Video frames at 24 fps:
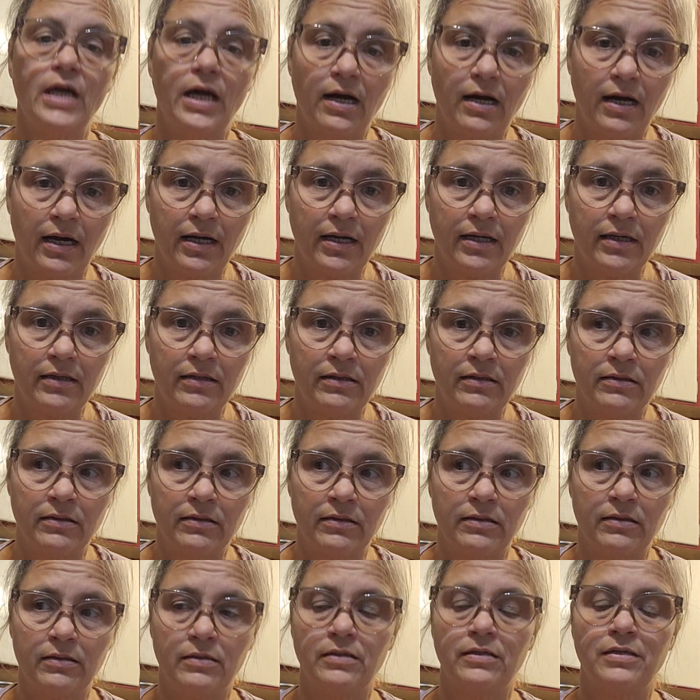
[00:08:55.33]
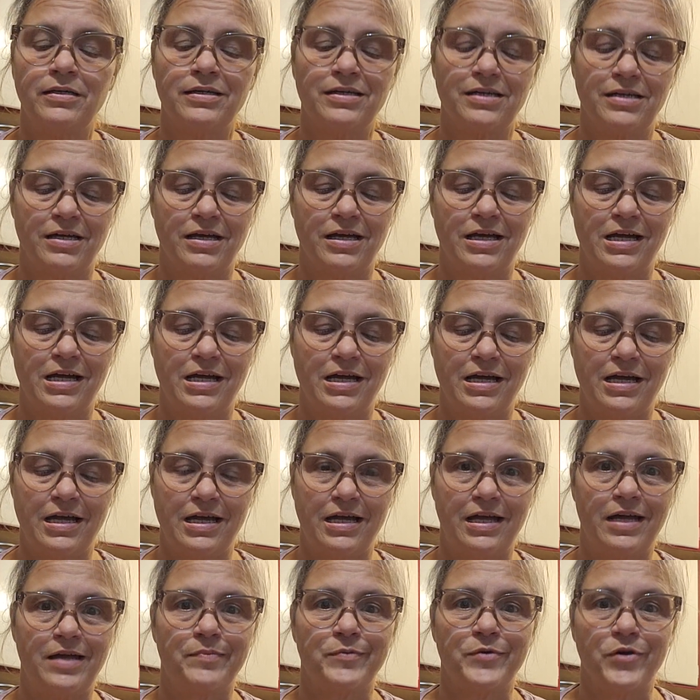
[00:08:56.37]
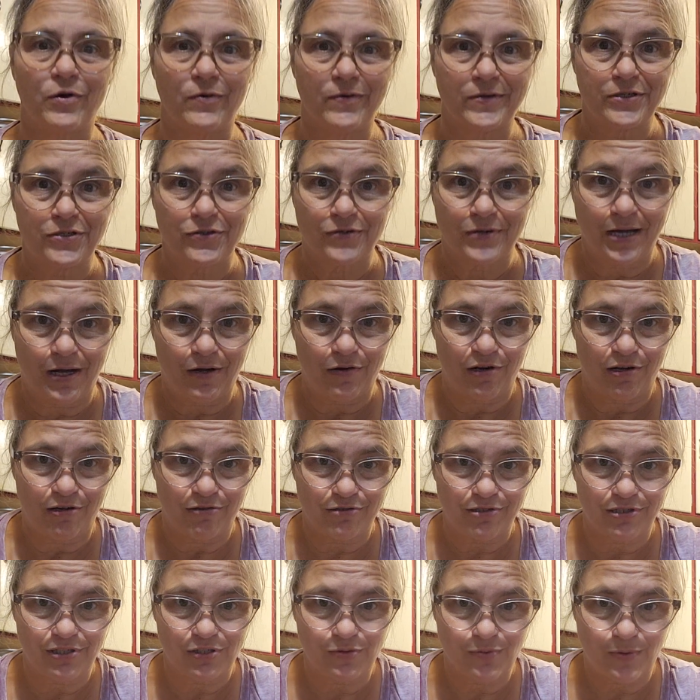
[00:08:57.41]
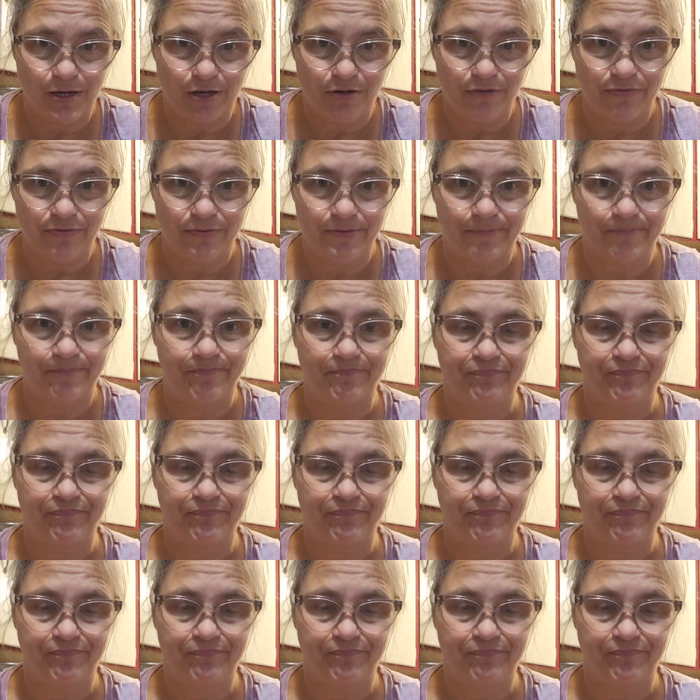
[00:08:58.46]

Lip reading: I am going to count out to 12.